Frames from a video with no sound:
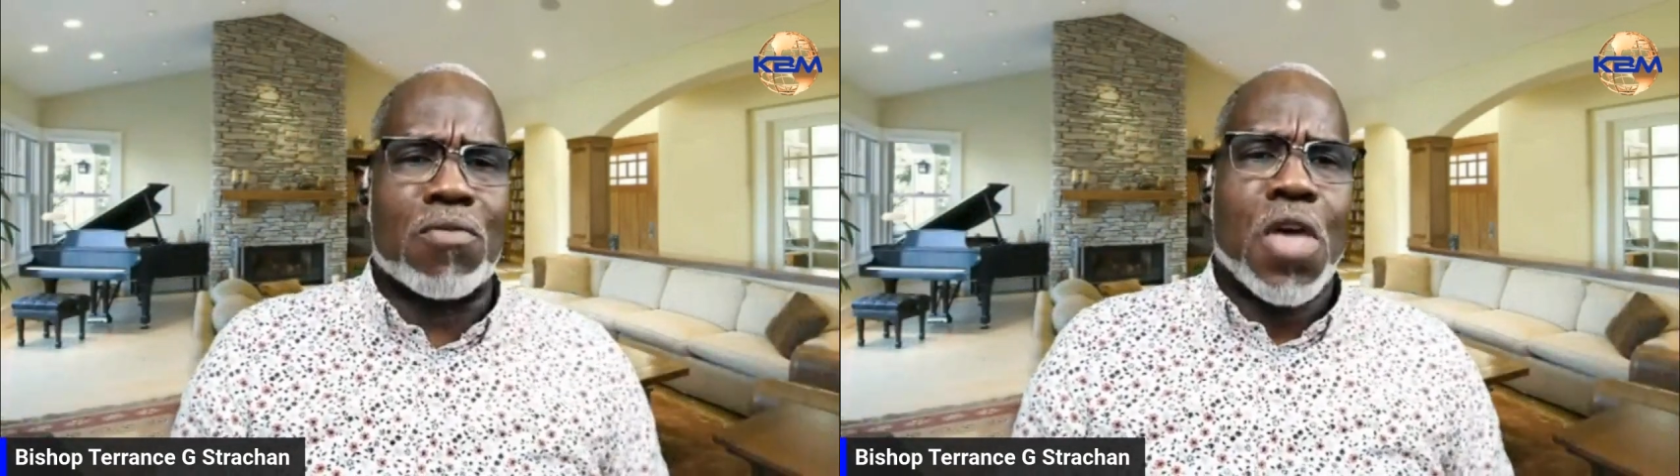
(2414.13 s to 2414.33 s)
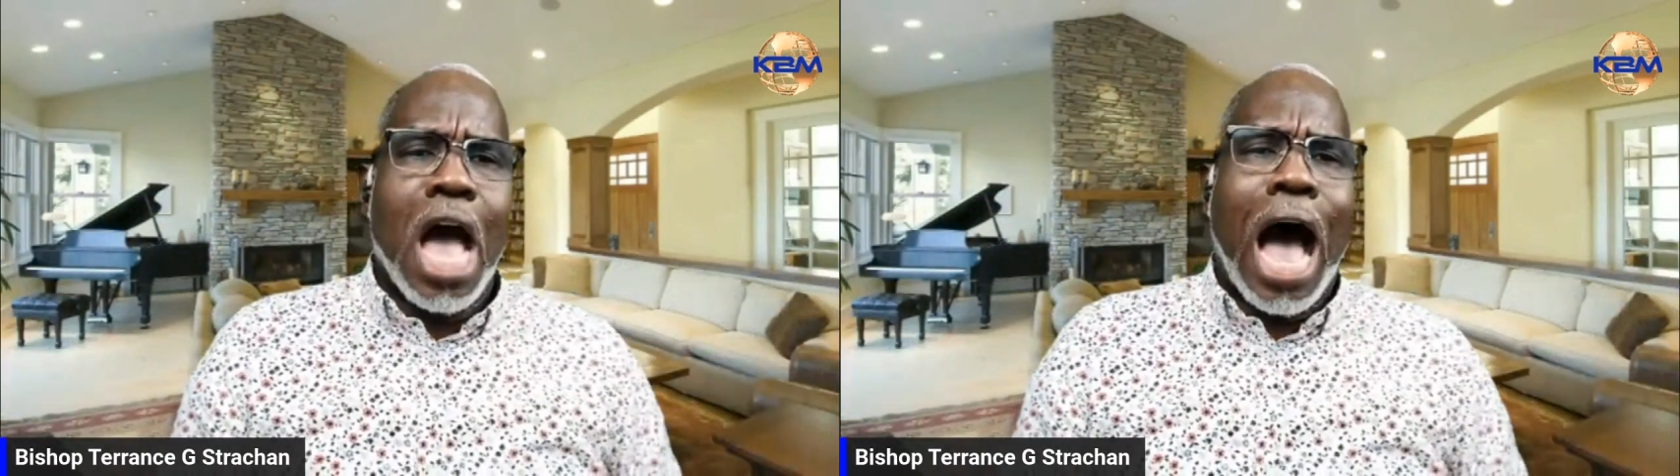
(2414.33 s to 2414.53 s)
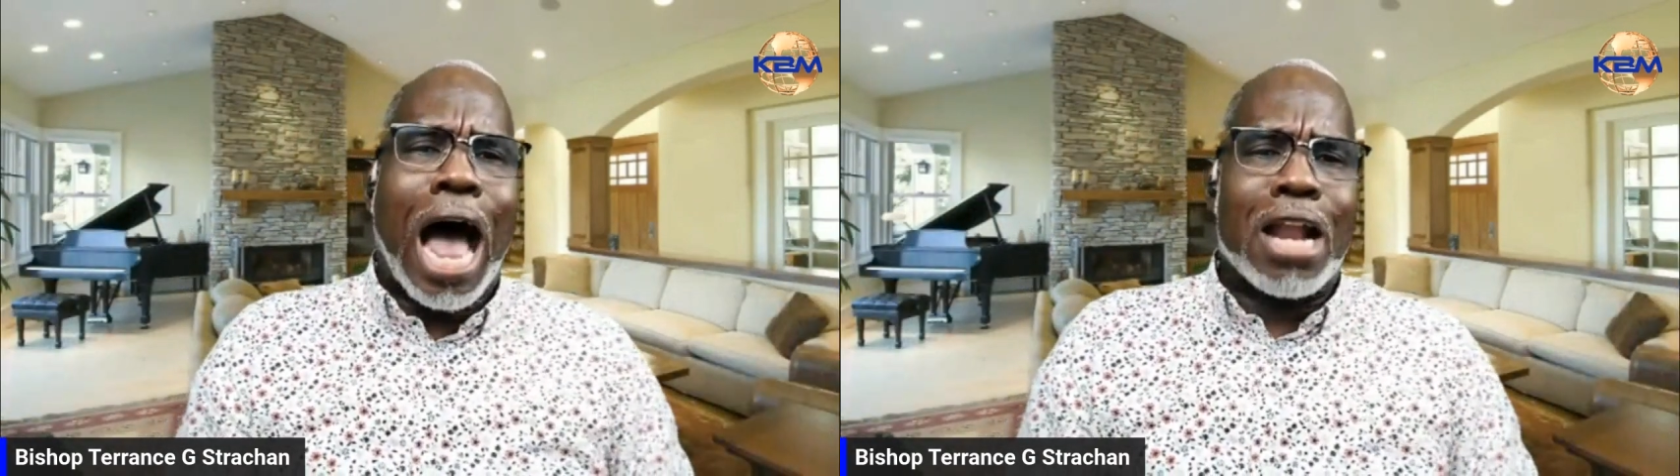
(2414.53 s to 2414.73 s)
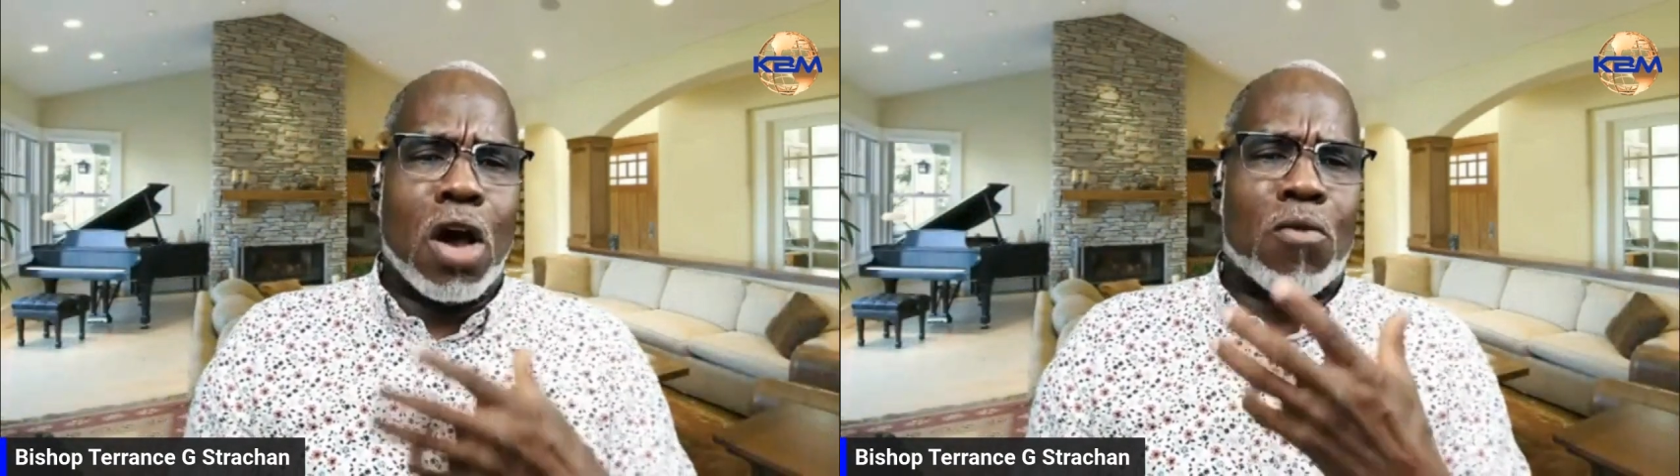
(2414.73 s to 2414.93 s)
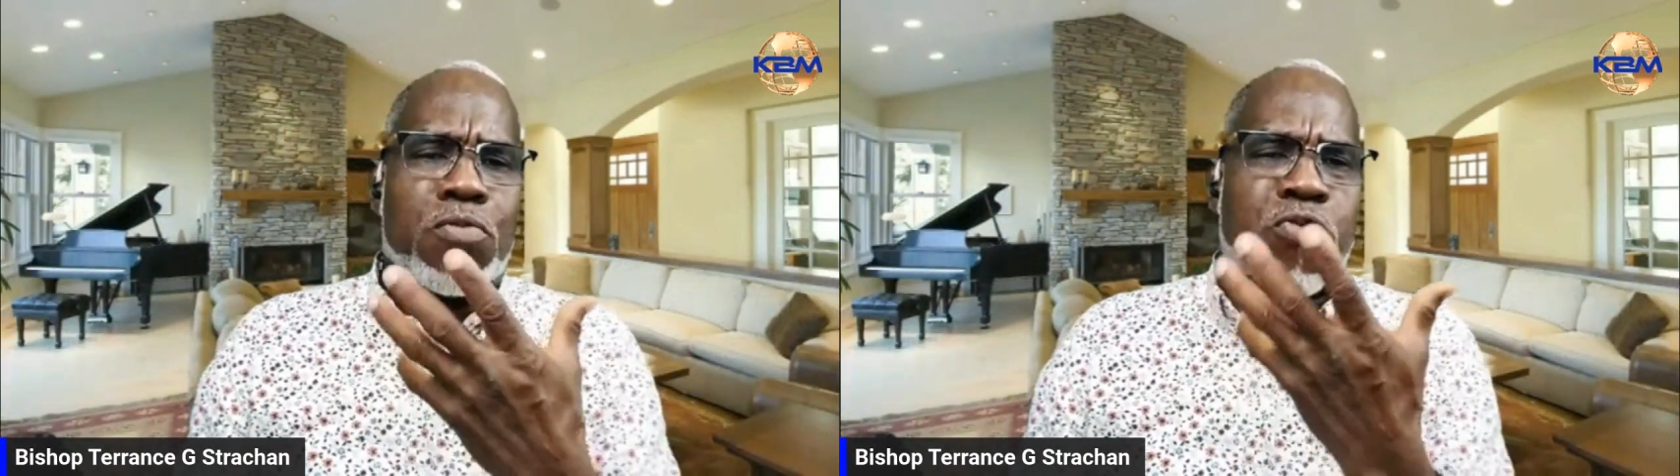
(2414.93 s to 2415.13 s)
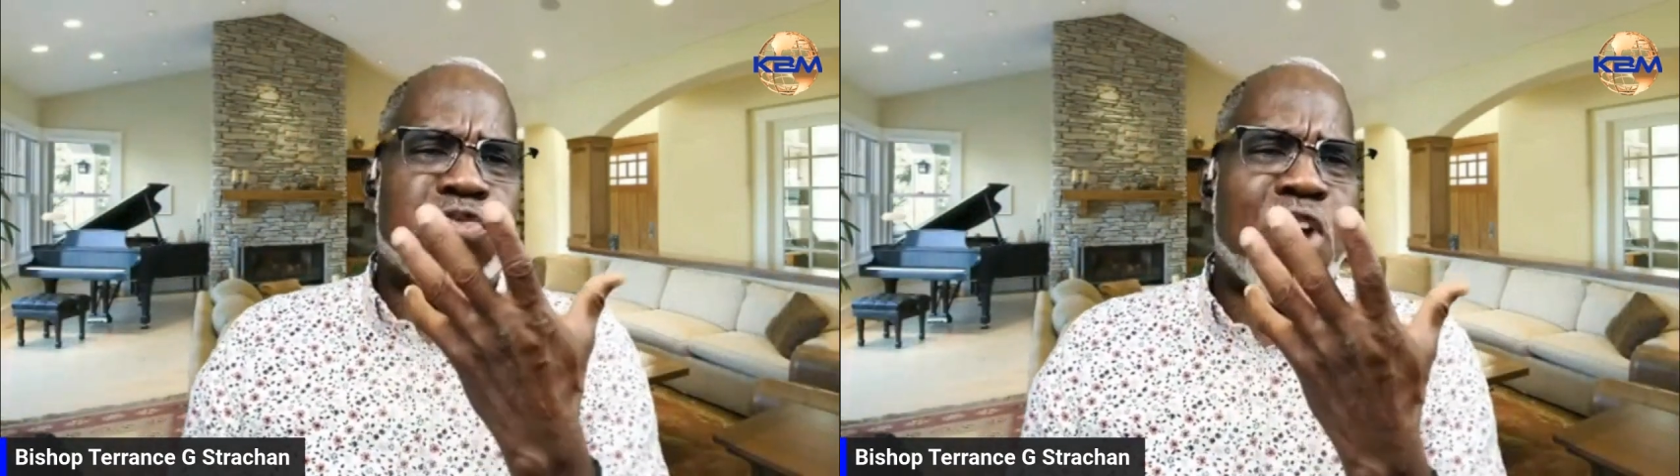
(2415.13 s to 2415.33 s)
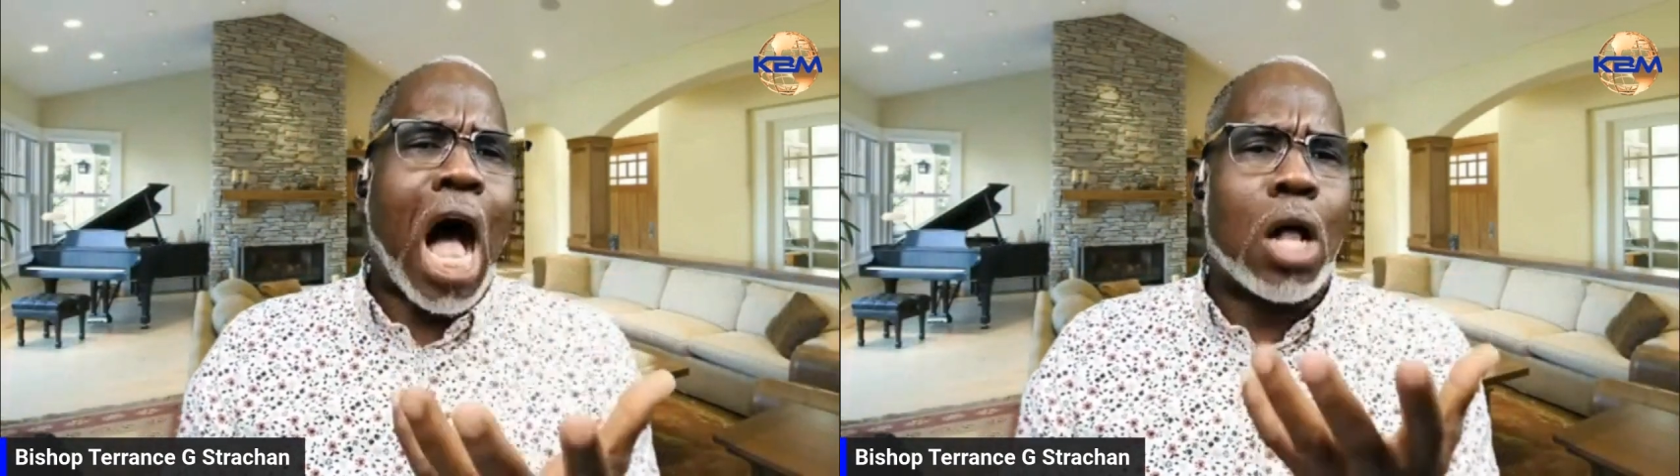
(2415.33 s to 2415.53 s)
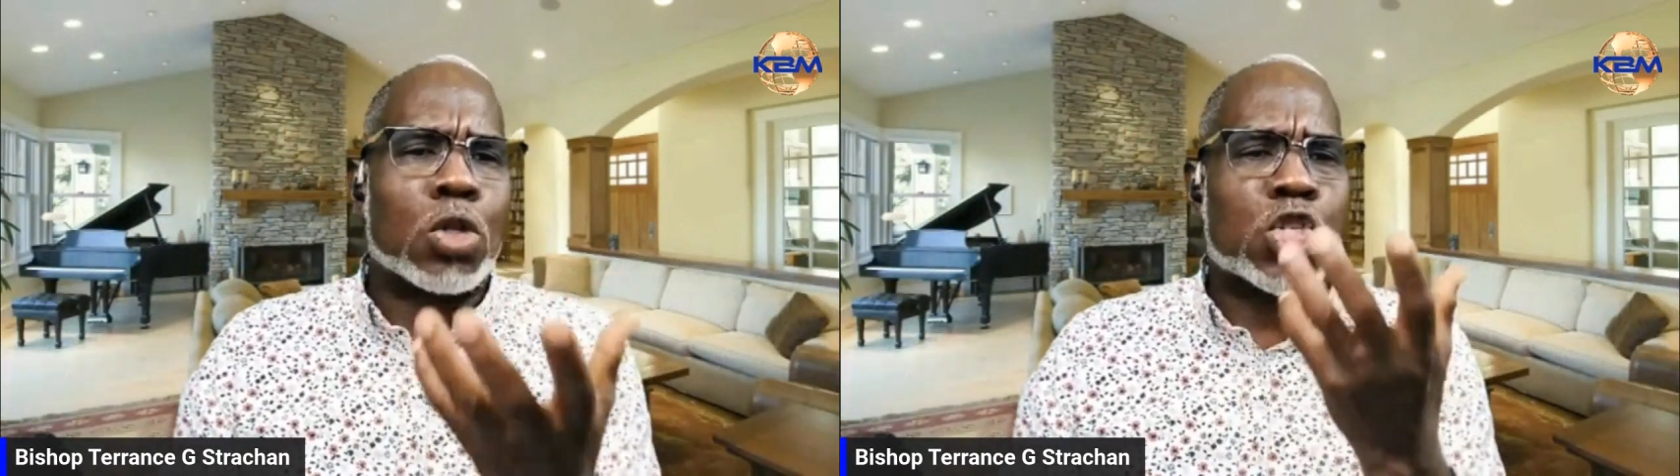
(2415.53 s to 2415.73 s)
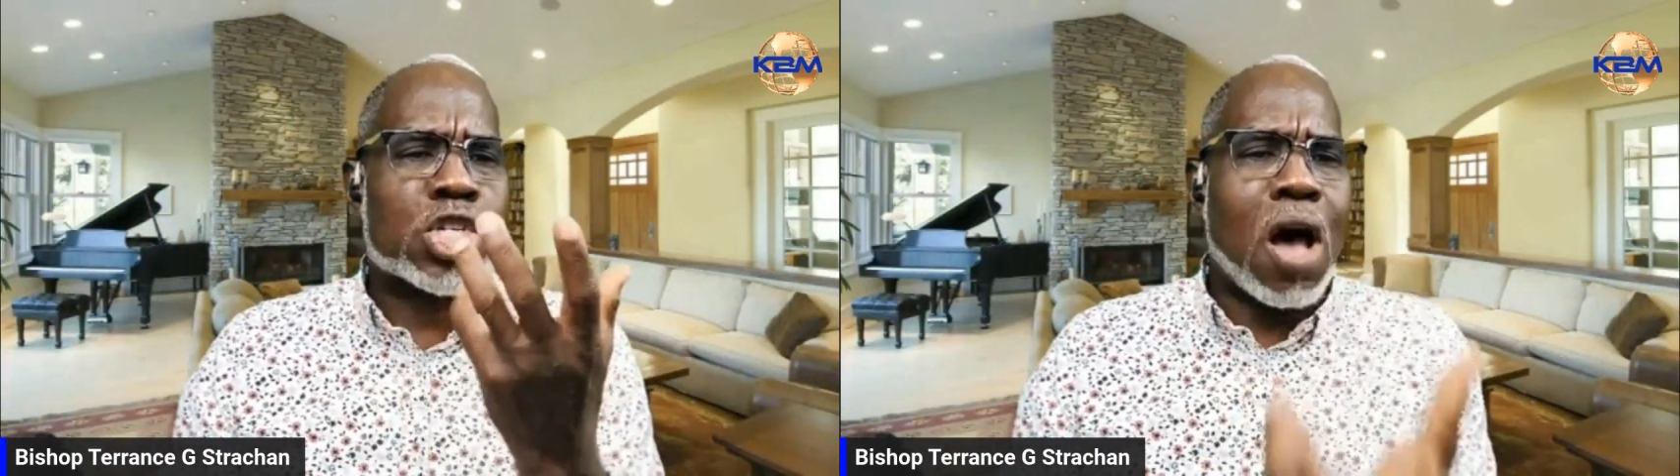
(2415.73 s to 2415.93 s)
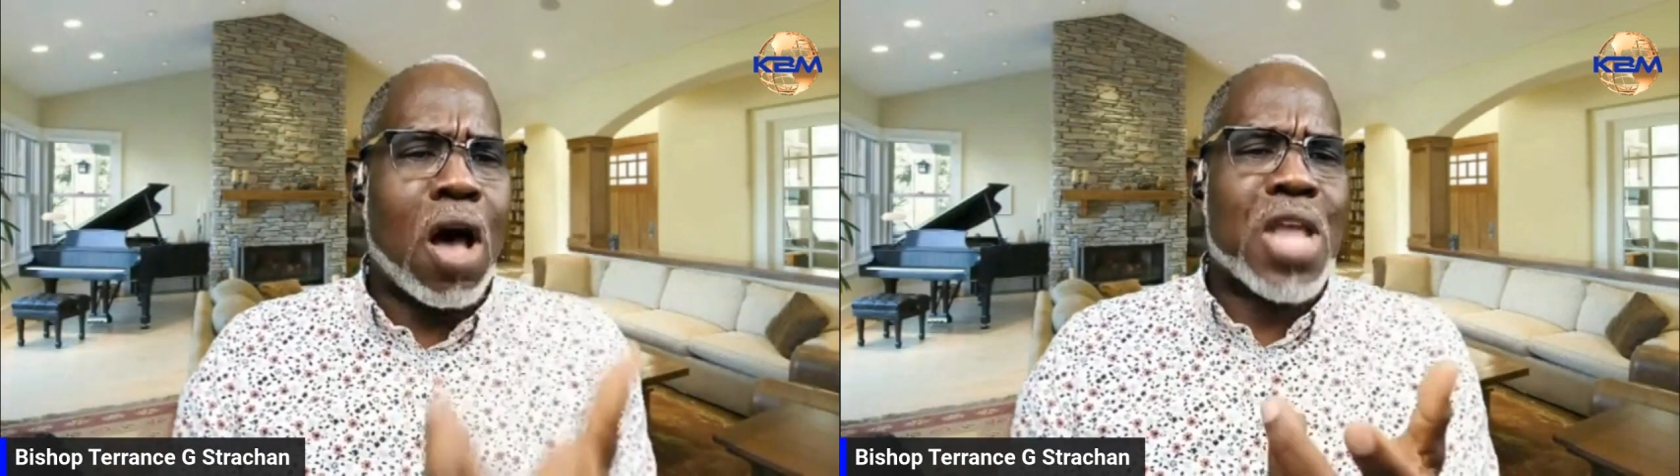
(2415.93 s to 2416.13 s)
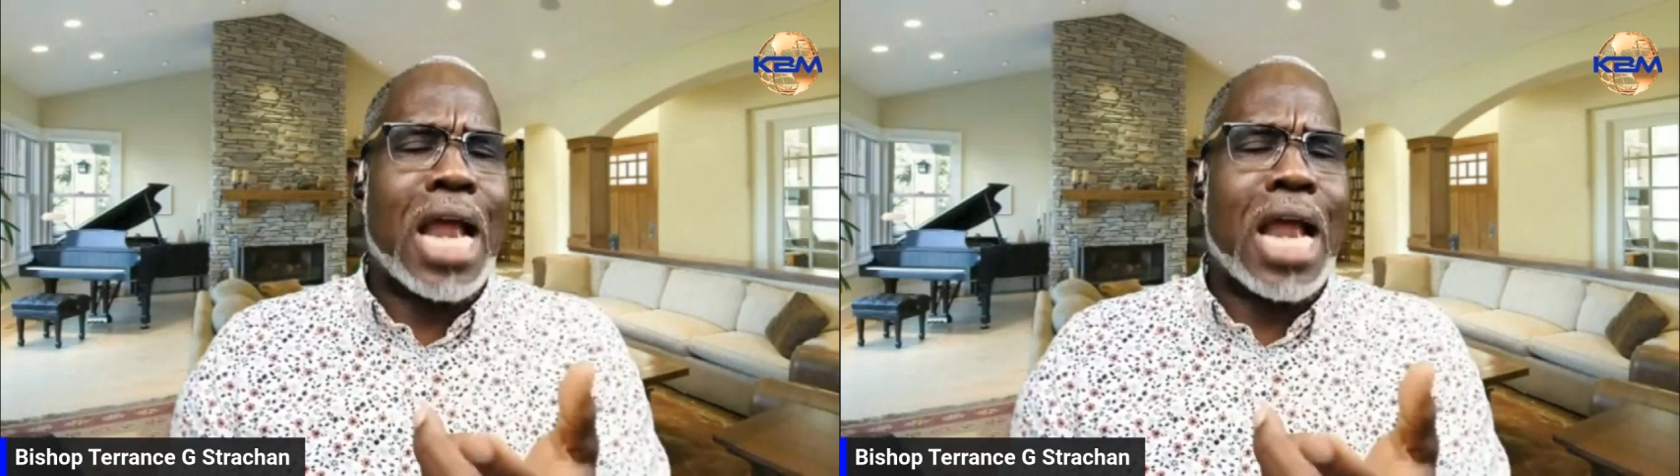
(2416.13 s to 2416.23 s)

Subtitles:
and the foul stuff that is